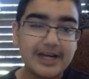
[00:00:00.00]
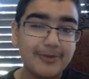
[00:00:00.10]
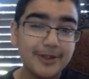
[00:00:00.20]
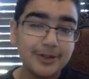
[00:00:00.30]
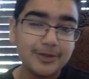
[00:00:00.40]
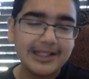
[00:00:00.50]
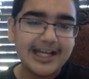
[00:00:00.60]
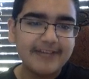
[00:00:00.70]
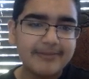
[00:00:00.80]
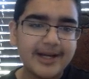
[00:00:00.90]
I want to do a
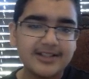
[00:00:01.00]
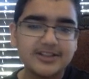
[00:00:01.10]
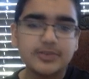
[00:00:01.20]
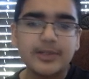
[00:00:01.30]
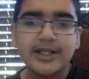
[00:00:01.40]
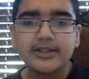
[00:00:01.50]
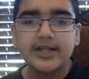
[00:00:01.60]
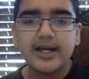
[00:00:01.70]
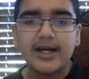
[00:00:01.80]
live battle as well.